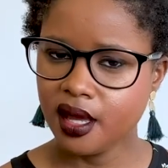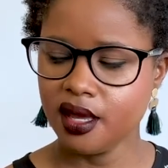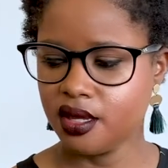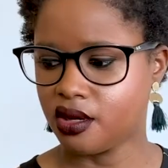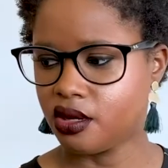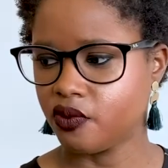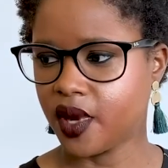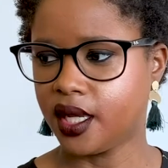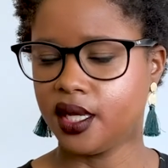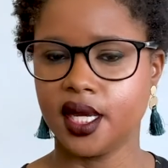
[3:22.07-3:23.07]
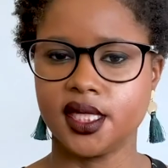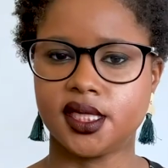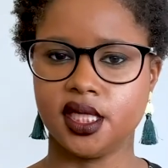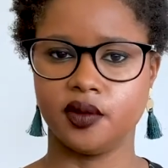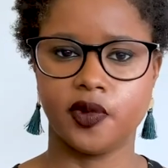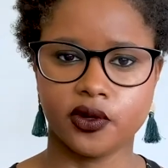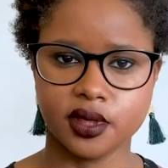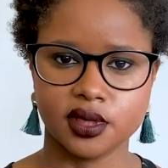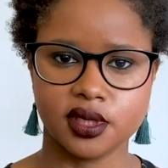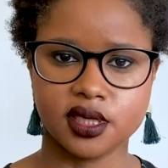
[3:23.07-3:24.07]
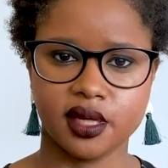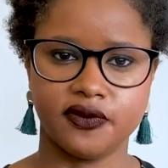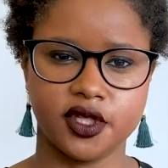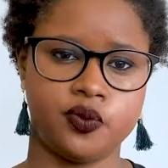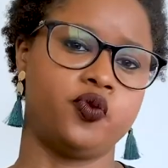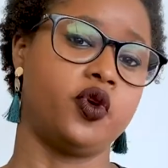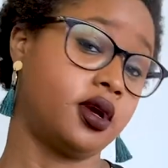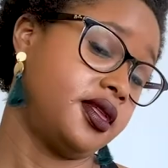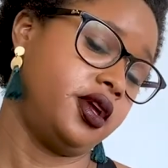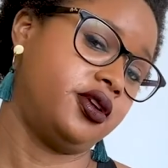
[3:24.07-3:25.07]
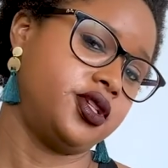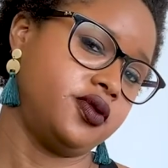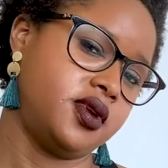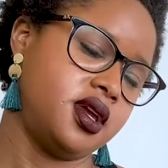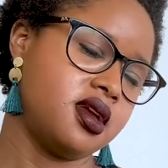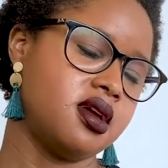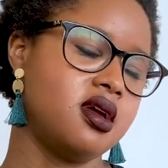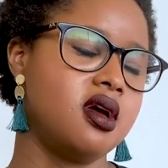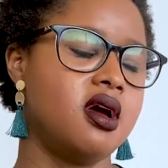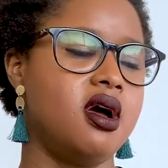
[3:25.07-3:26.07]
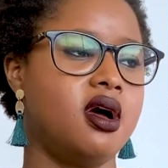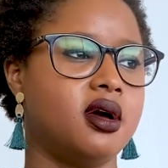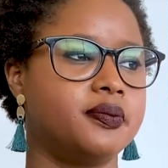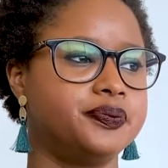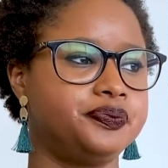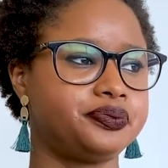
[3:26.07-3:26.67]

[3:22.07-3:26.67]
and recognize the importance of the work that you're doing. I